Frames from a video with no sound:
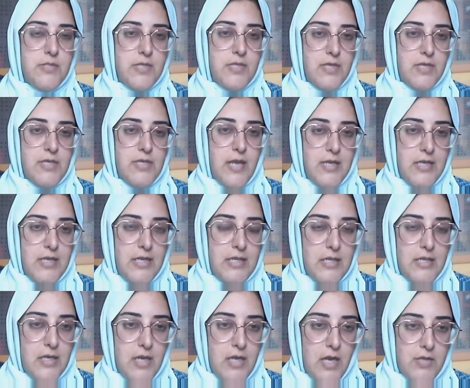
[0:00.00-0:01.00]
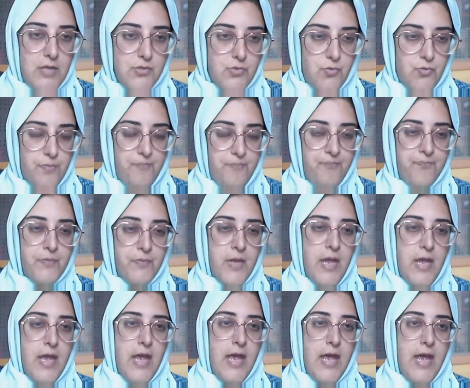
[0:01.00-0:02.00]
that are done in the classroom?
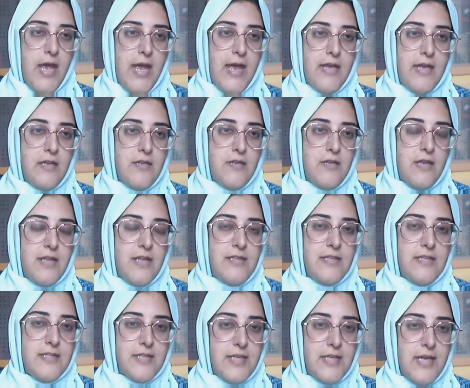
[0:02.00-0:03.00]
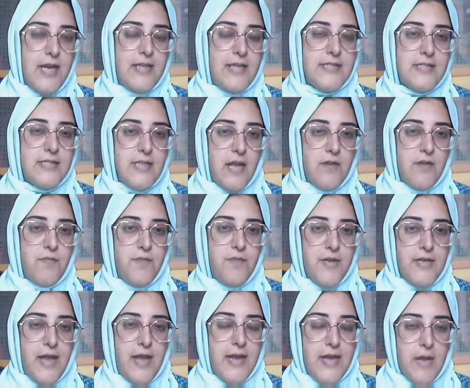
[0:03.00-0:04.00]
And this creates an unfair
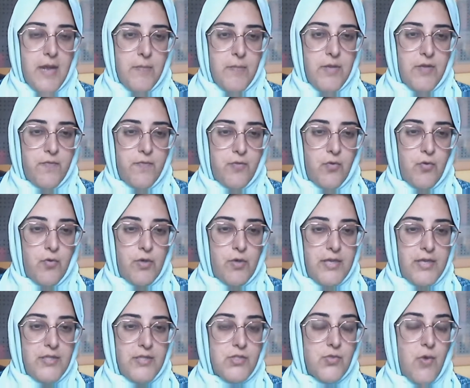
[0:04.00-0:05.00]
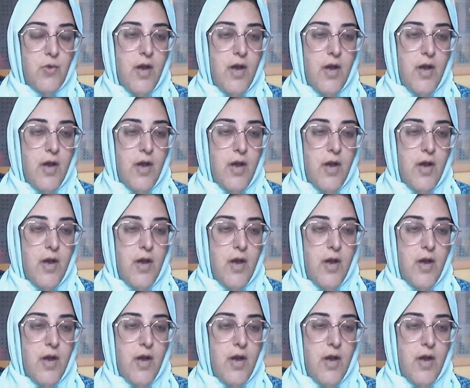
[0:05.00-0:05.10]
dynamic for kids who